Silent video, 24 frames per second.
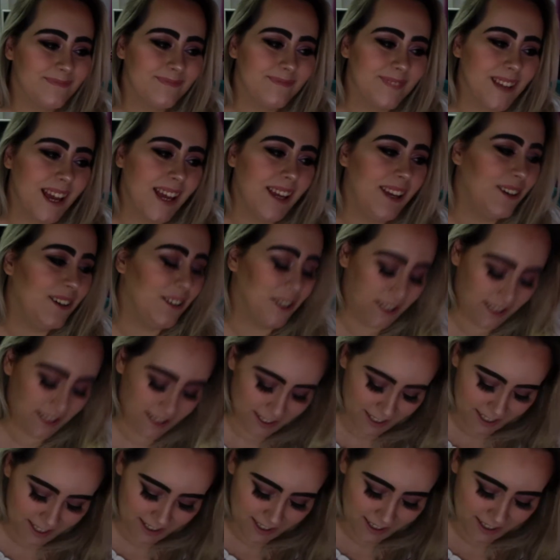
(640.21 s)
I cannot
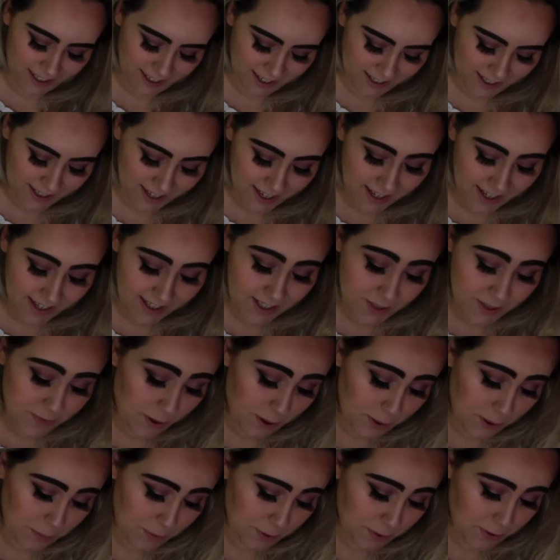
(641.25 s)
lie, guys. It's
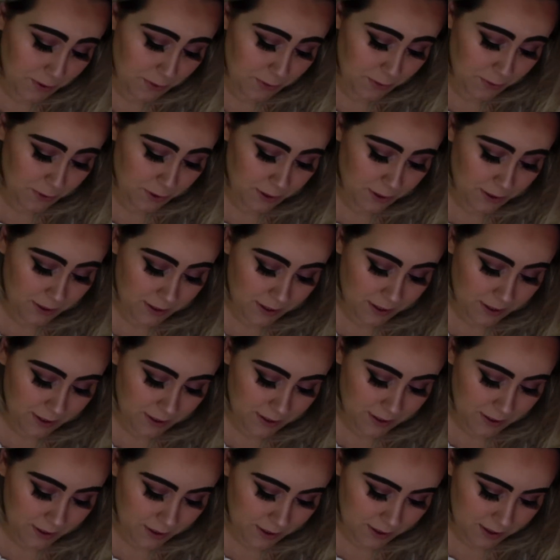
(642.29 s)
very beautiful. It
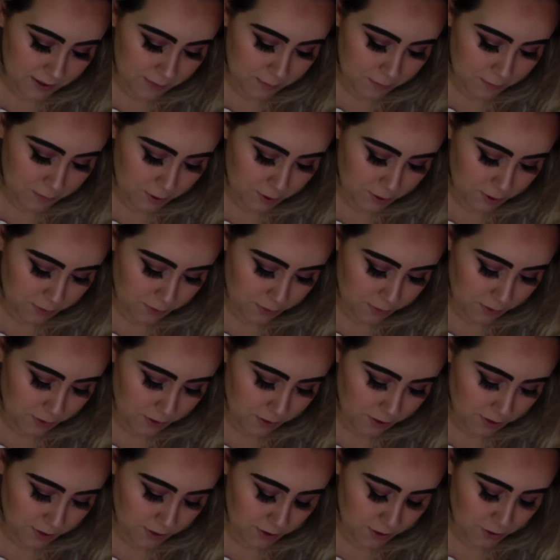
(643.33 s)
looks beautiful
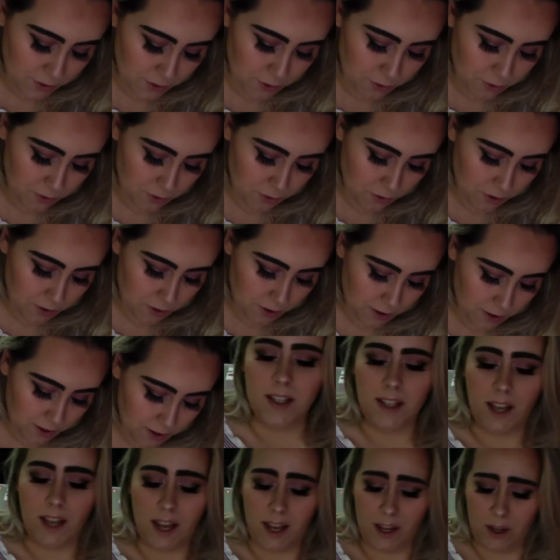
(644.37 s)
on the drawer.
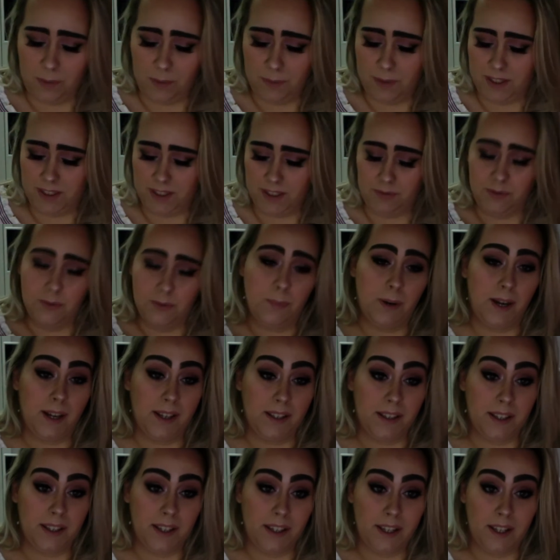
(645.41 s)
I hope that if you buy
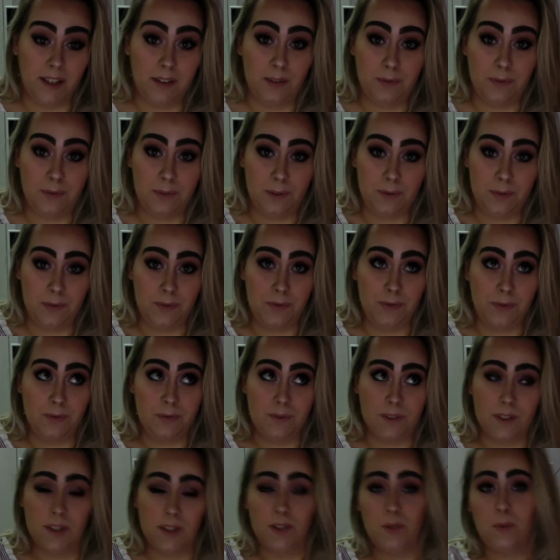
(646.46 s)
the
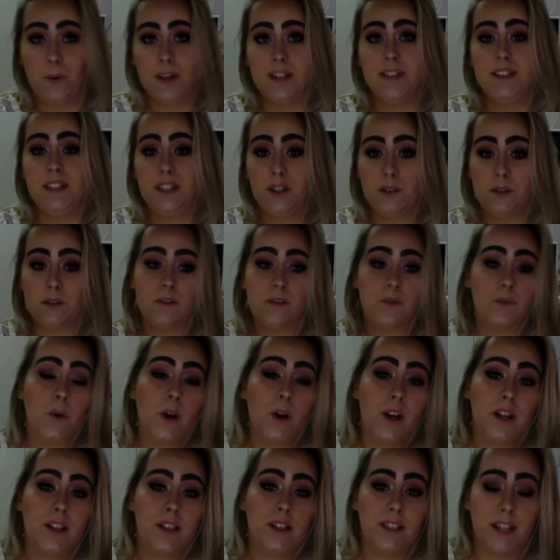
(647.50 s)
20 euros
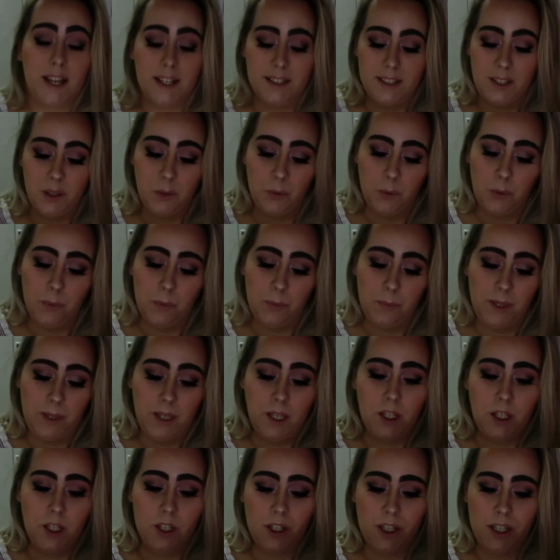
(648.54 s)
one, that it won't
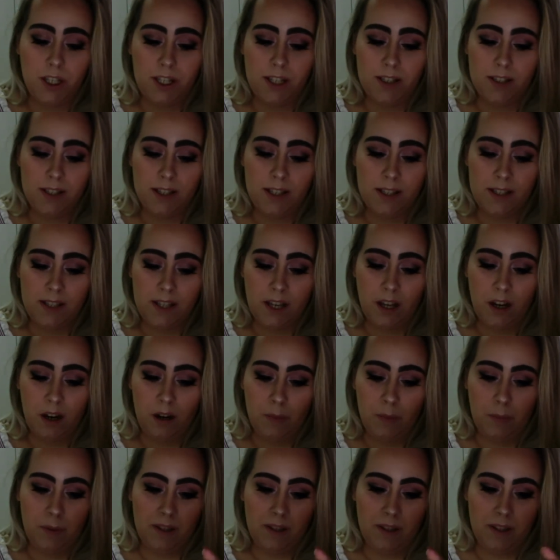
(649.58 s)
be shady as this
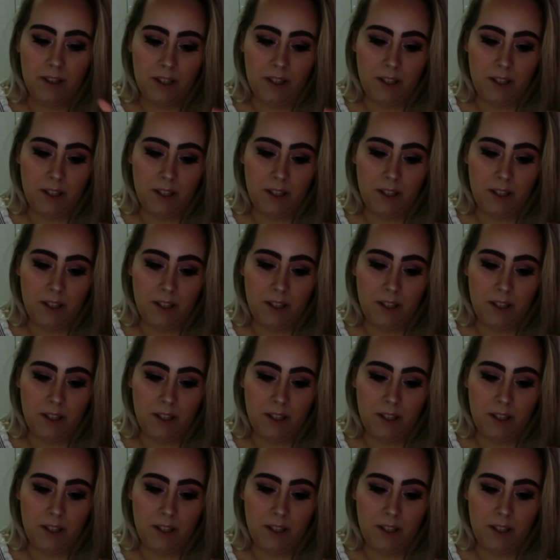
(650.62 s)
here, but